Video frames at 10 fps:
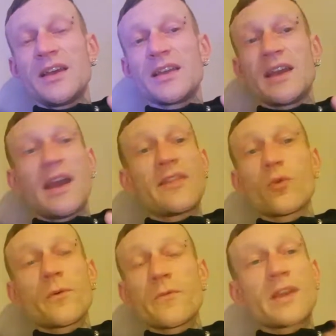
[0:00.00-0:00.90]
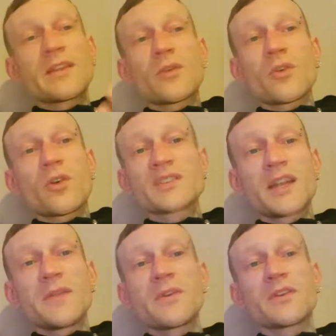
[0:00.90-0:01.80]
Yeah, and they're all free. It don't cost
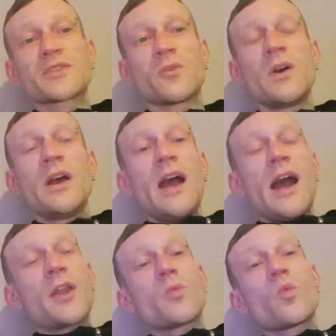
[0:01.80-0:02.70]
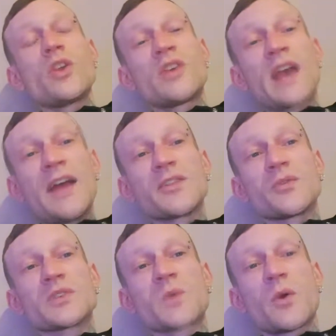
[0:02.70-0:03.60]
anything at all. And what you can
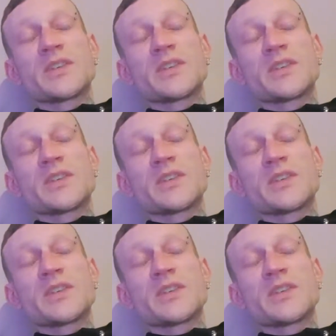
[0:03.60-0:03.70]
do as well is